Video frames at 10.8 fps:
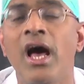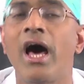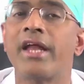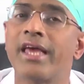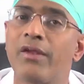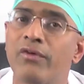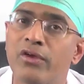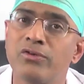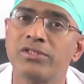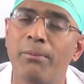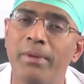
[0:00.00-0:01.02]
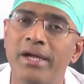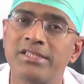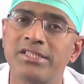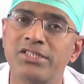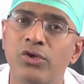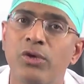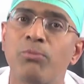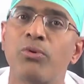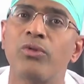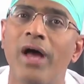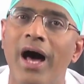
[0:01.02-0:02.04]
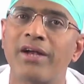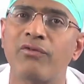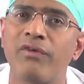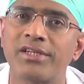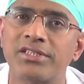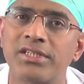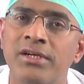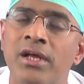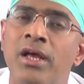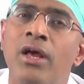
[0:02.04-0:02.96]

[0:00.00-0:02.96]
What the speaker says: Or can we give some medicines to improve the heart function?